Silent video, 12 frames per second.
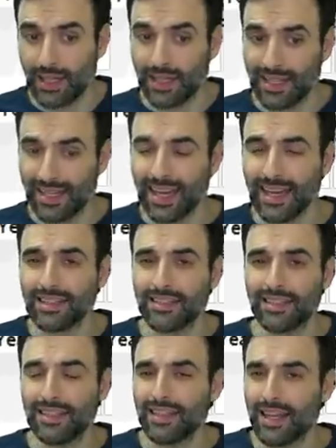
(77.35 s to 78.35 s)
and
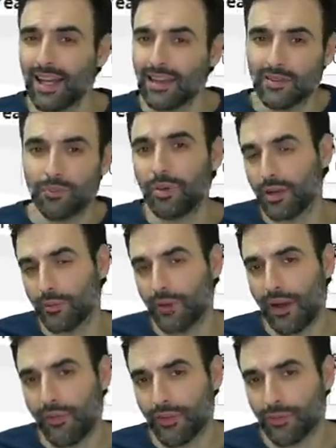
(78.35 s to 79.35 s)
yet it has been
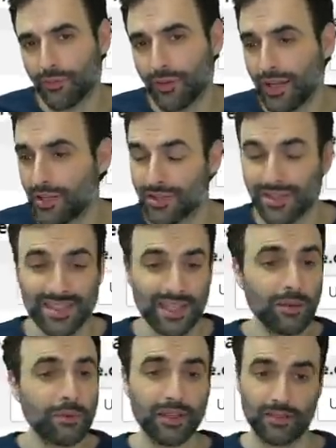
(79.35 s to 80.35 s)
around this range
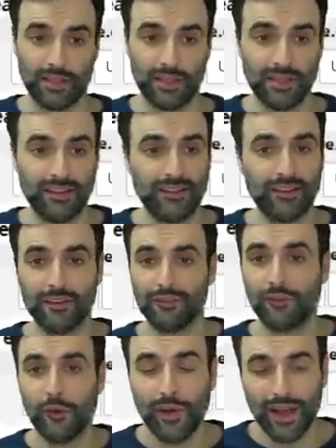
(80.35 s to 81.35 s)
seemingly
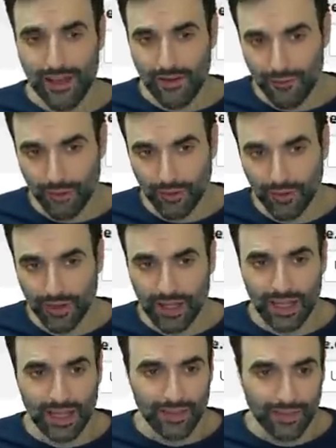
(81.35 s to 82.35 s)
forever.
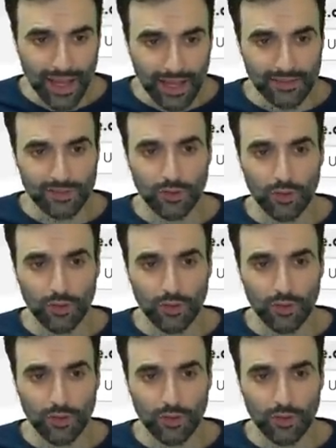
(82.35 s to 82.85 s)
That's